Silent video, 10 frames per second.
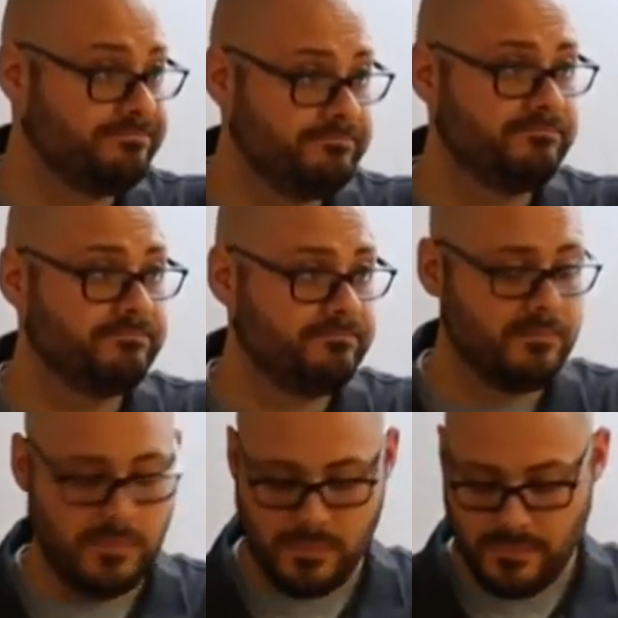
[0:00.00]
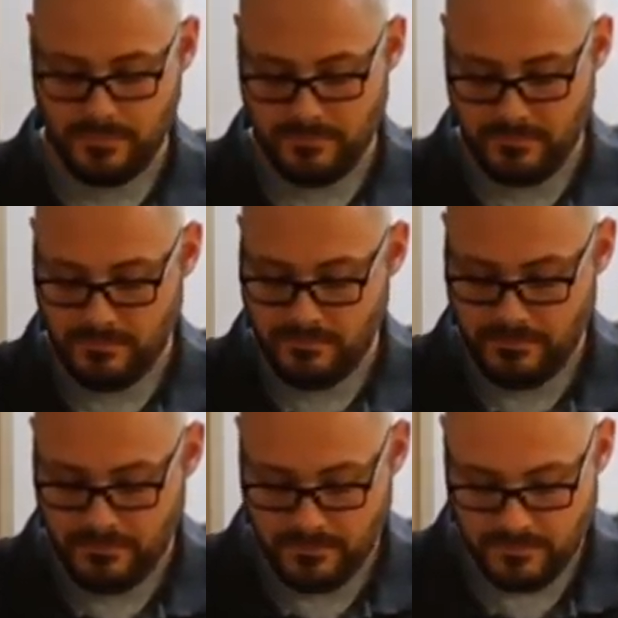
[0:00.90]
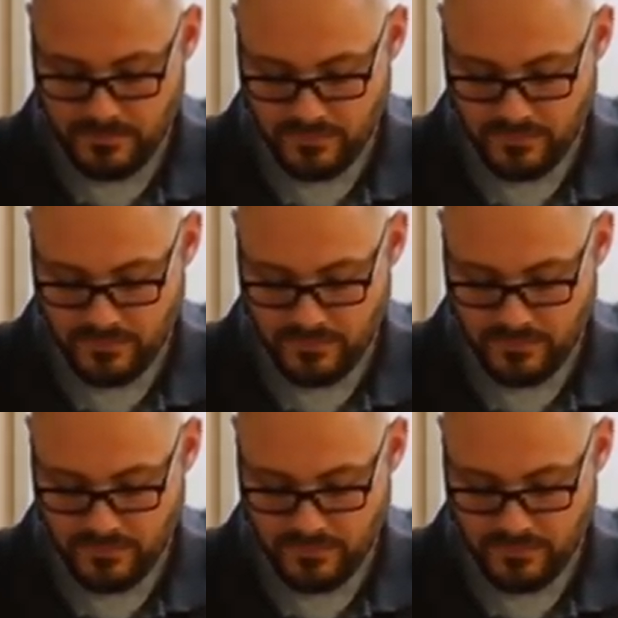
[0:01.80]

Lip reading: (no one is talking)